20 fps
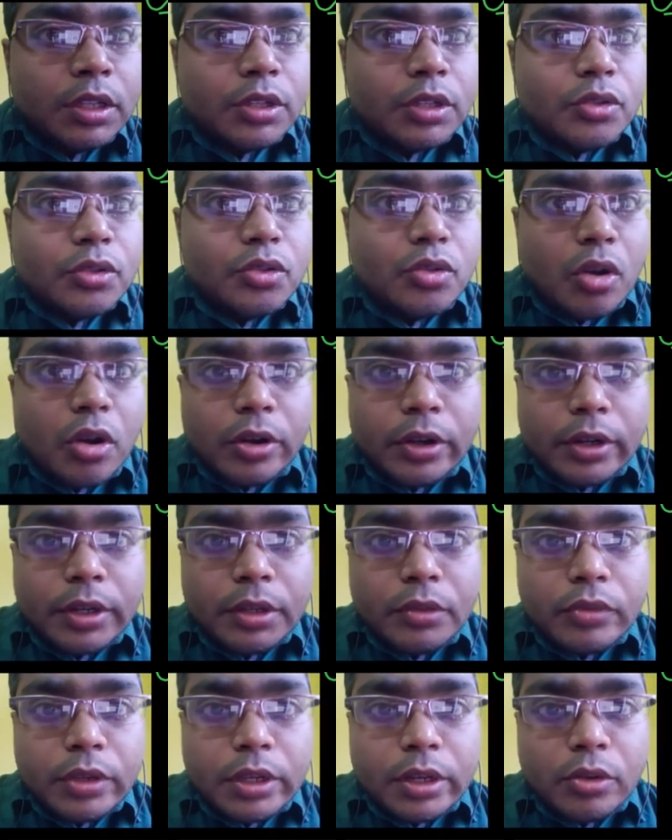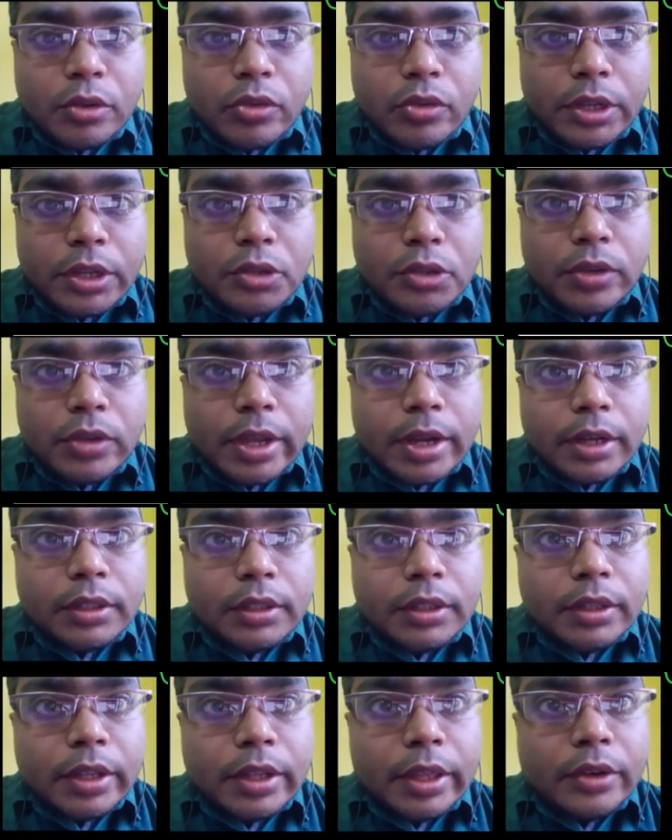So only we are going to get
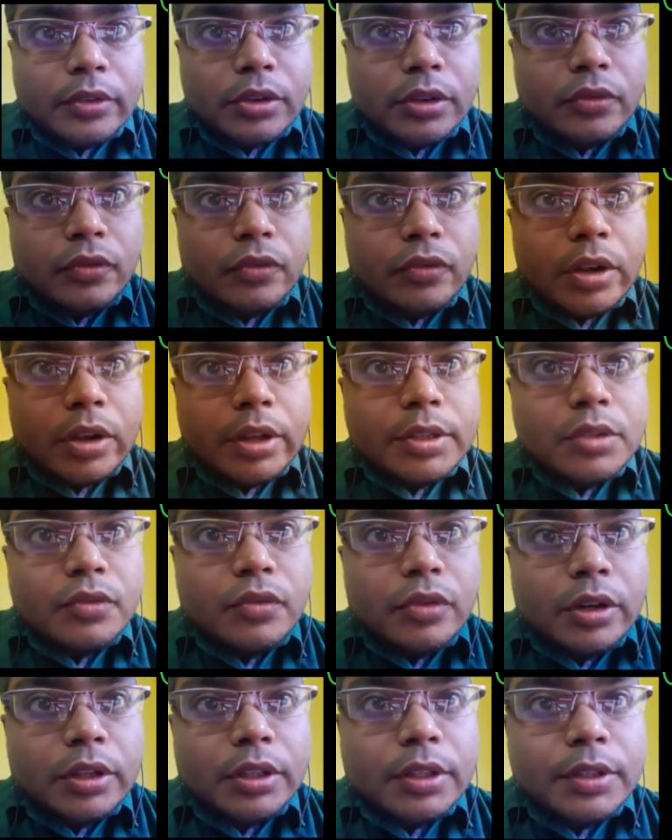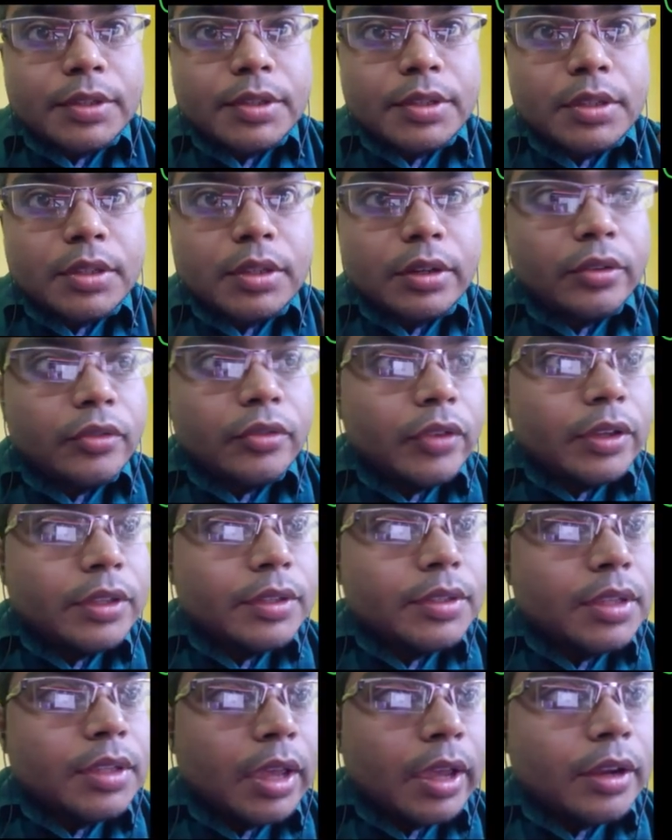the electric flux for this
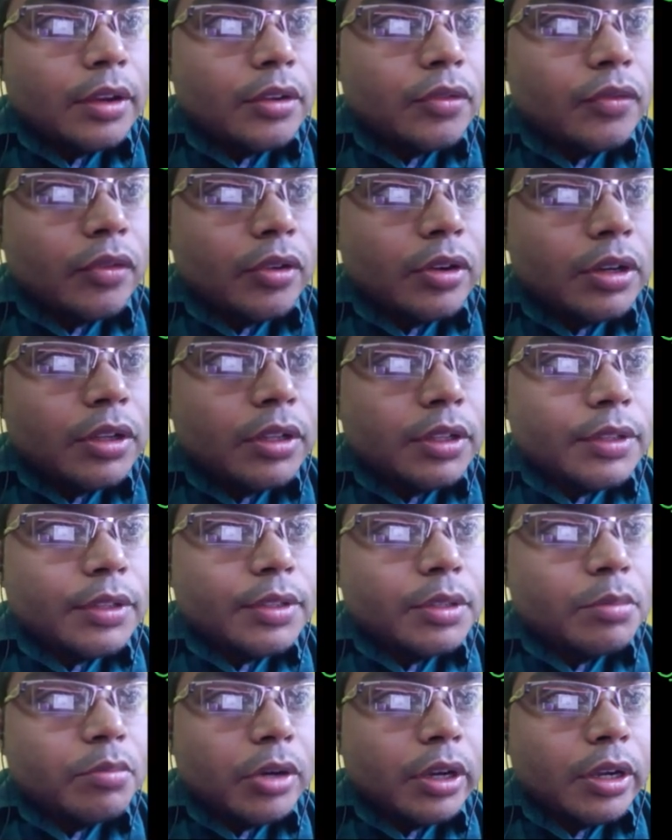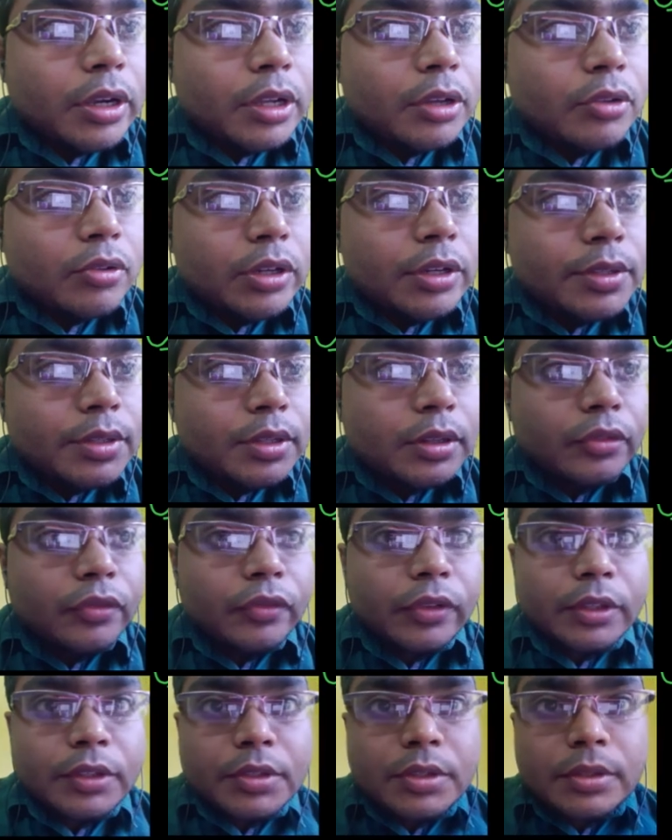surface and for this particular
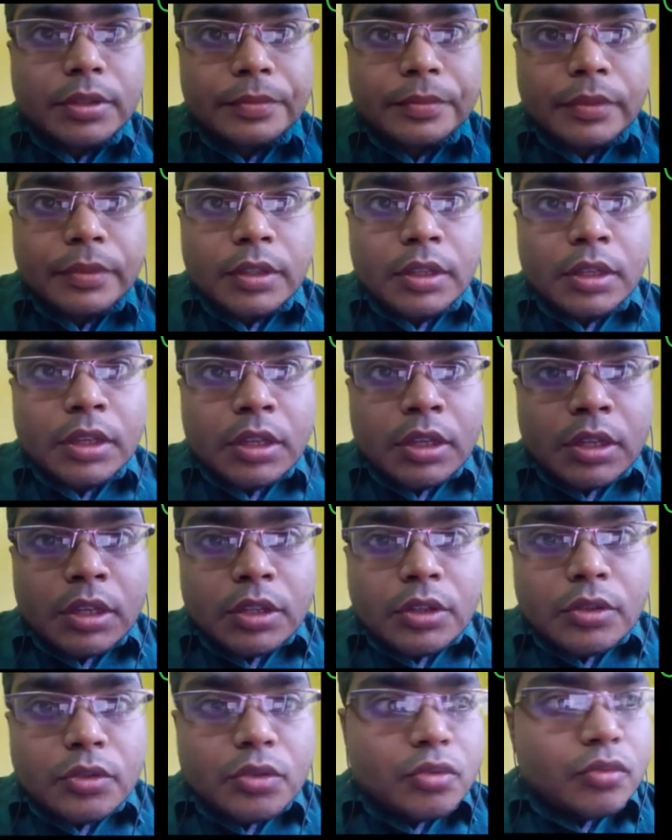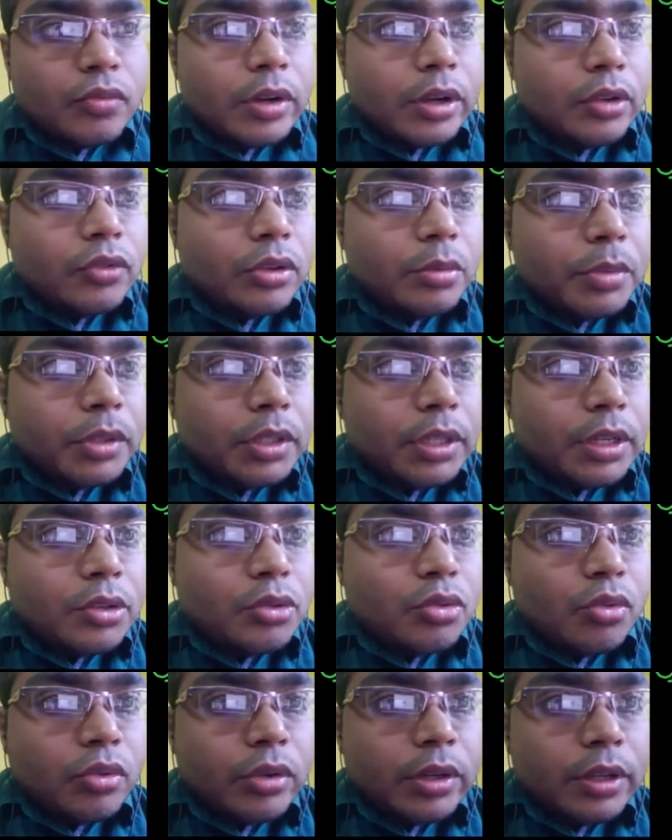surface. So what will be the
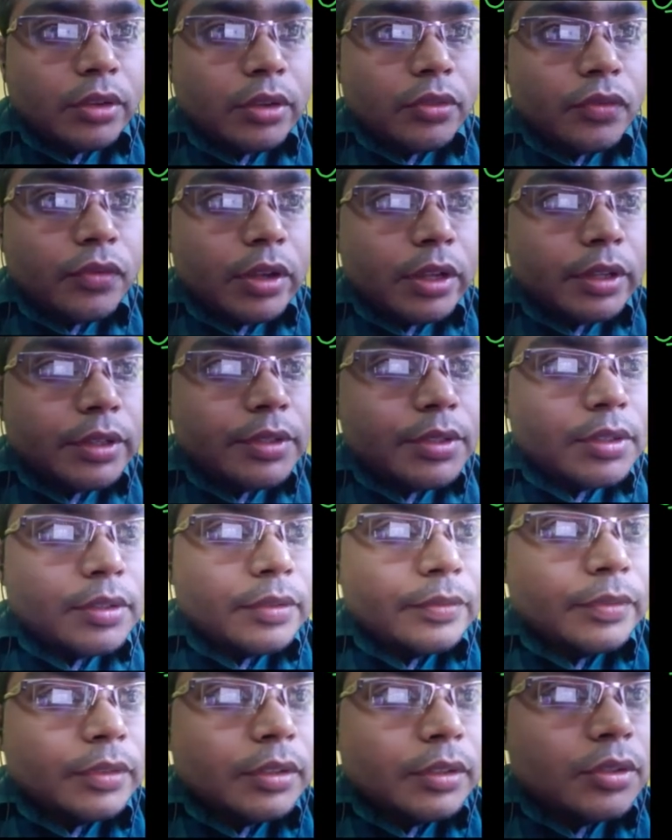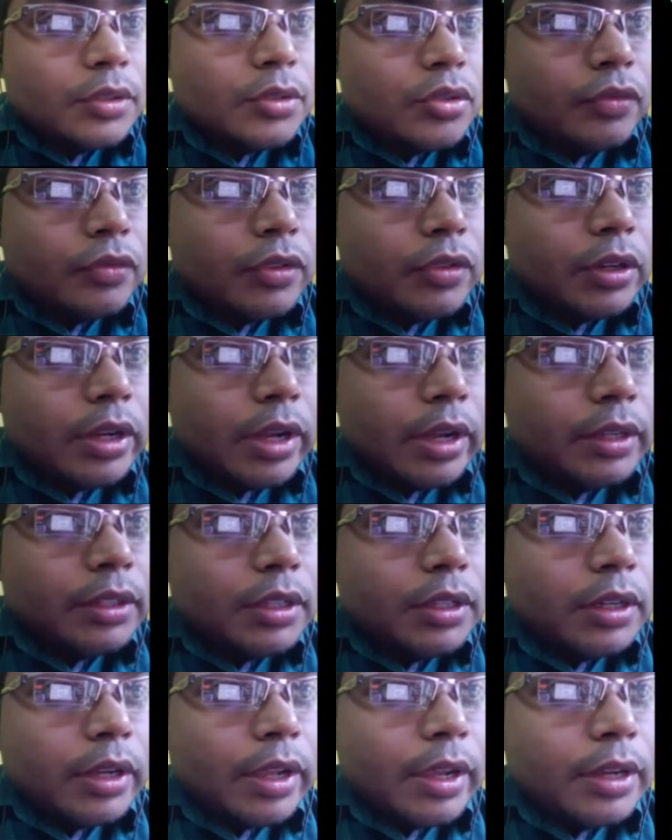total flux? So if we write
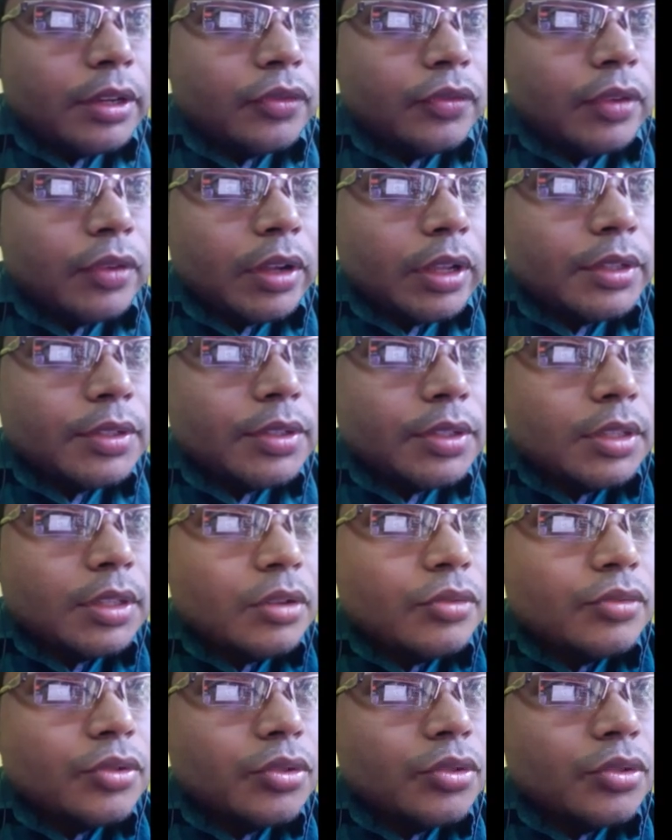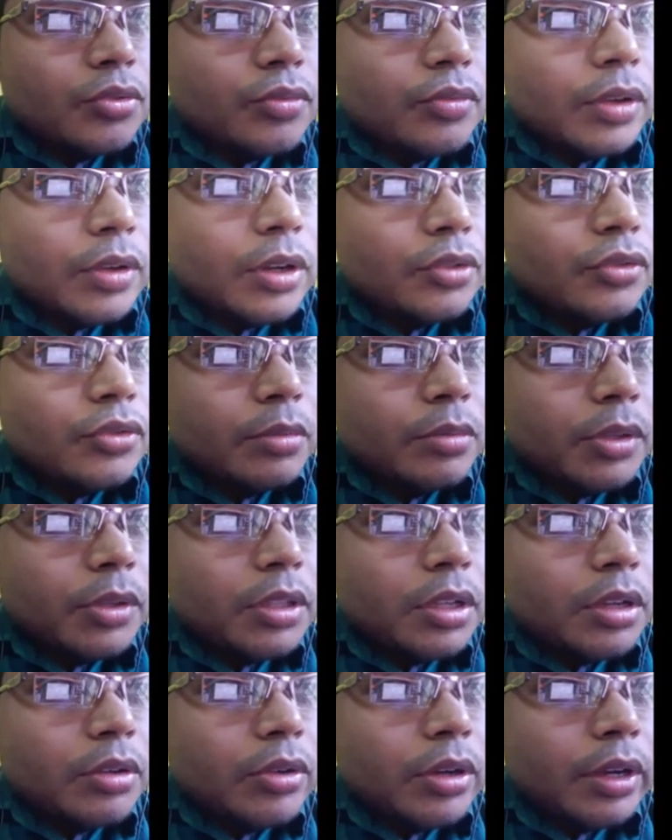the net flux now, so what will be
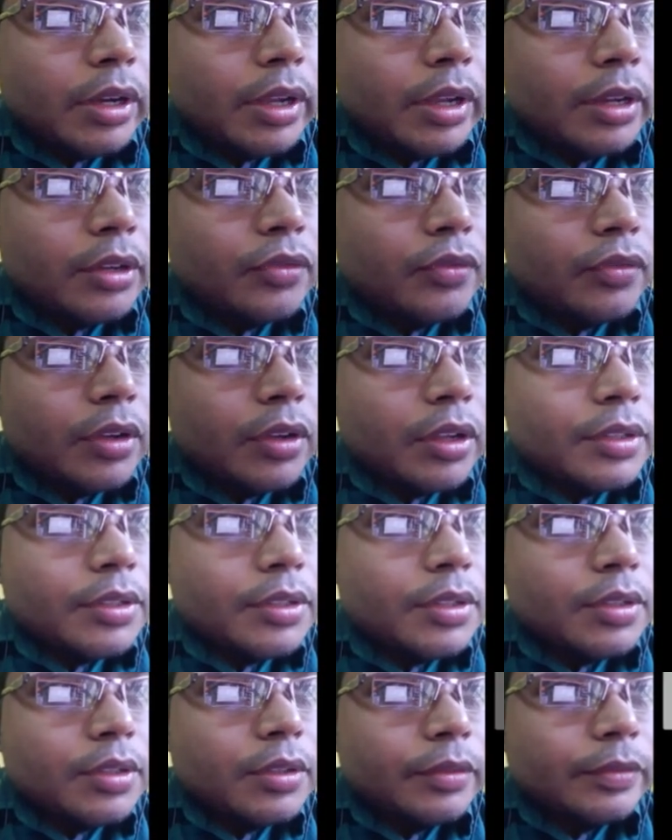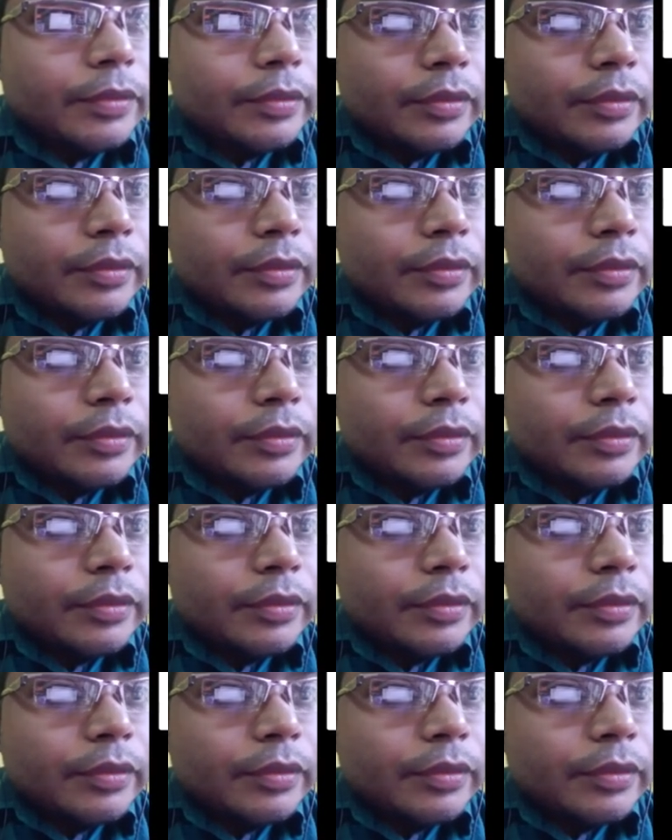our net flux?